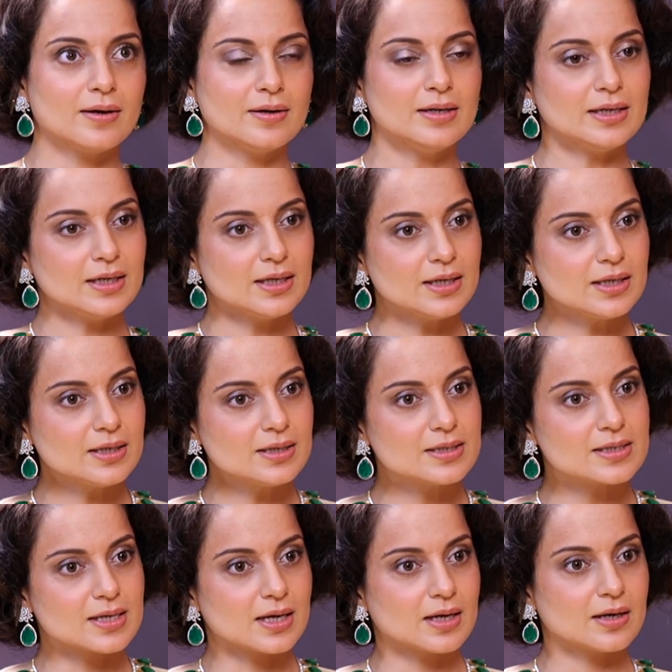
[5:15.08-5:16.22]

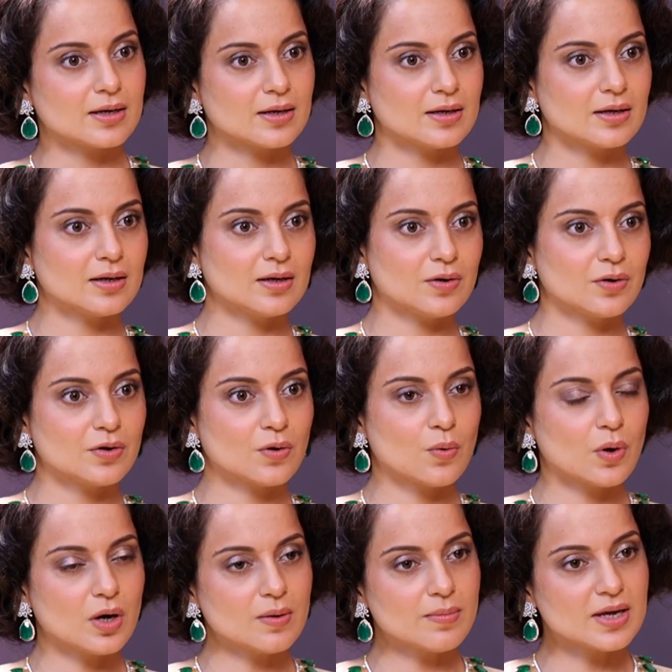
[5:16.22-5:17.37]
needs and, you know,
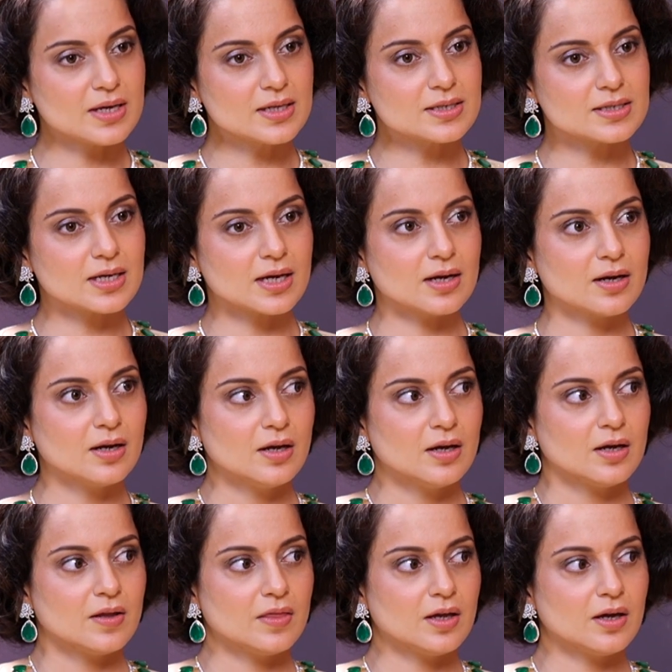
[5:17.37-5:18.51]
requirements, and
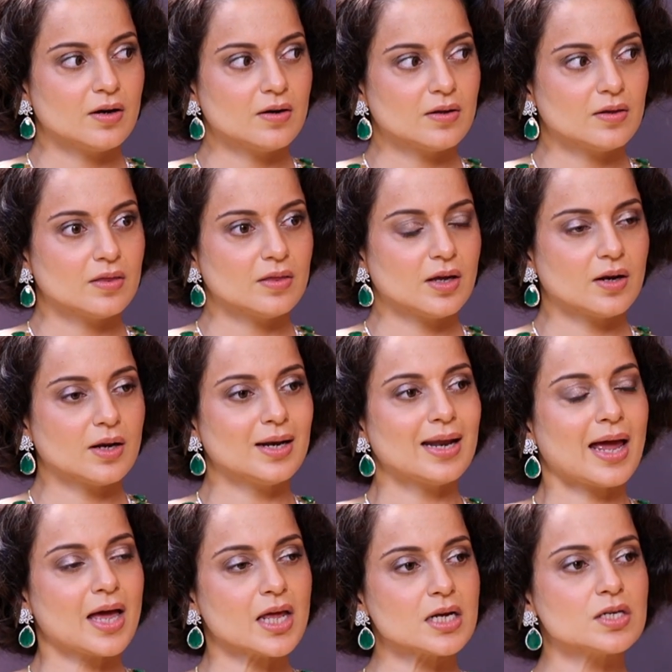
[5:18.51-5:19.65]
their
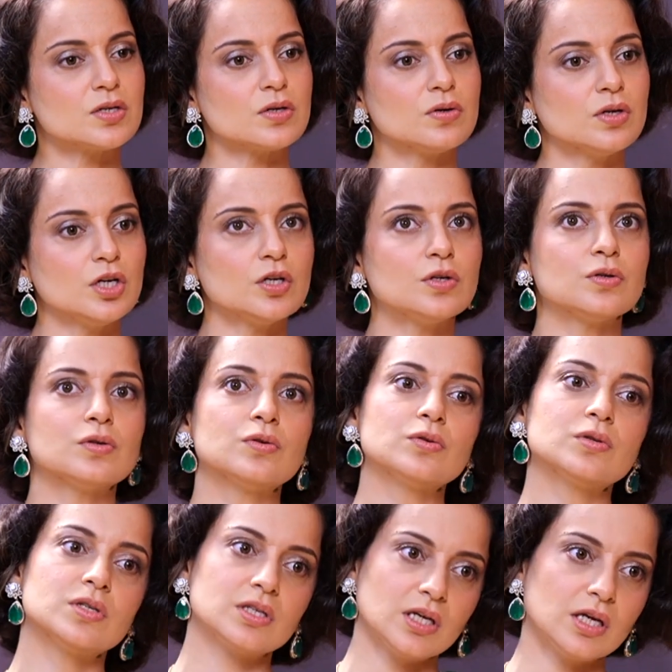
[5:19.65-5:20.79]
inherent need to
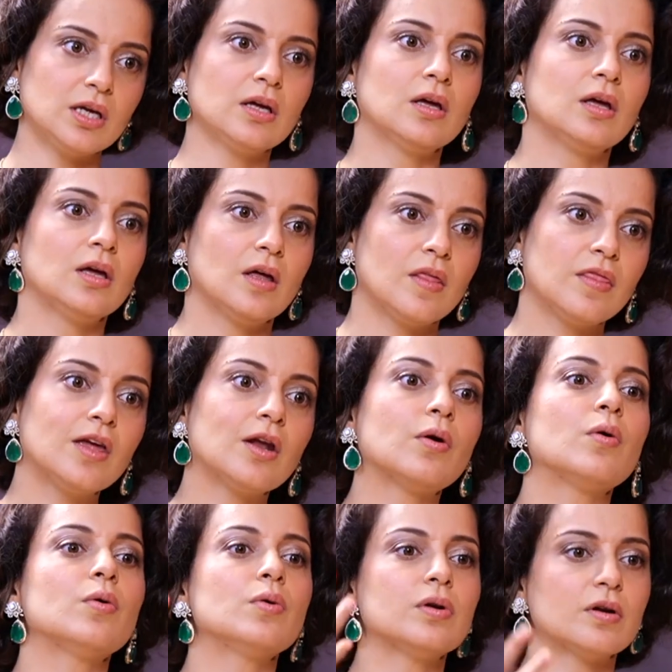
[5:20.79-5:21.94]
see their
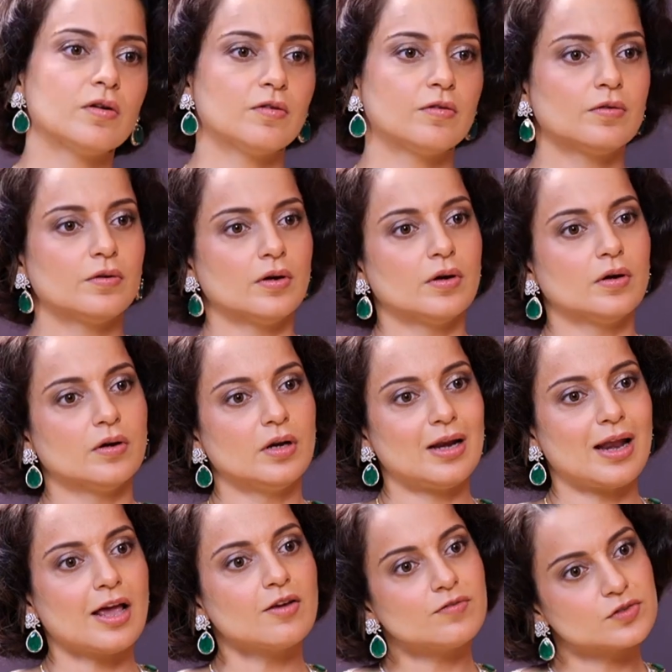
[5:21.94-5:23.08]
own
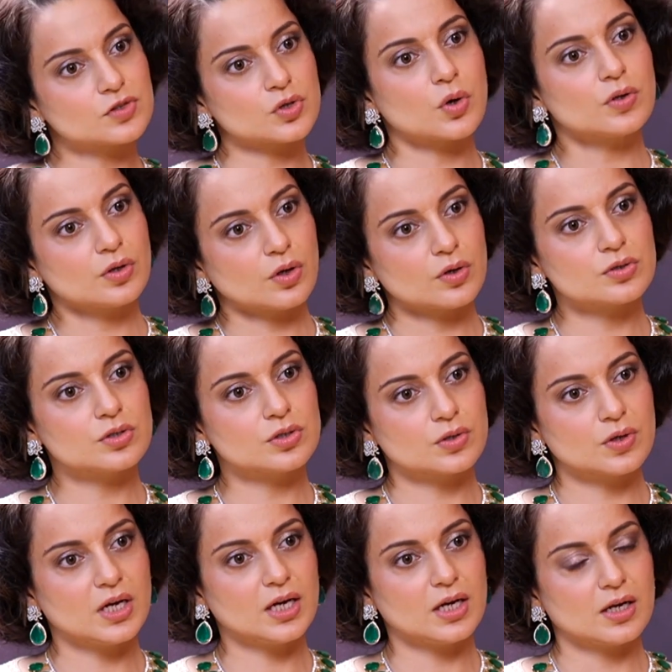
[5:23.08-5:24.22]
lives on
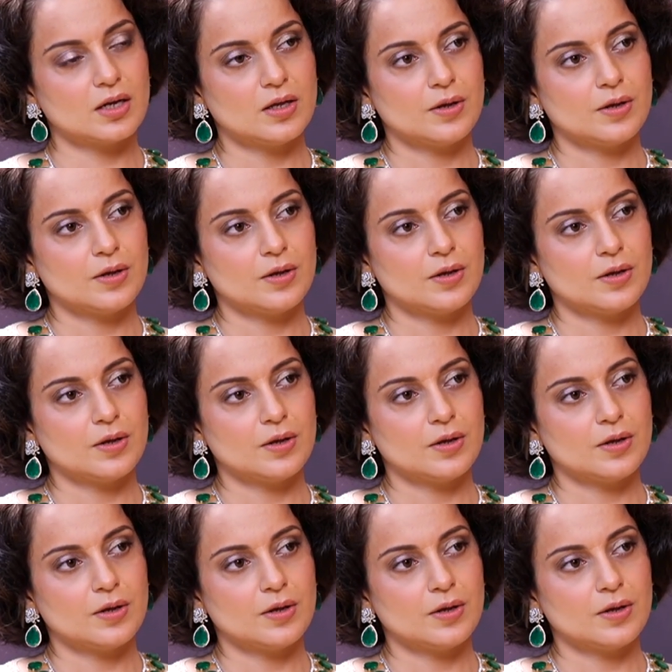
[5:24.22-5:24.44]
screen.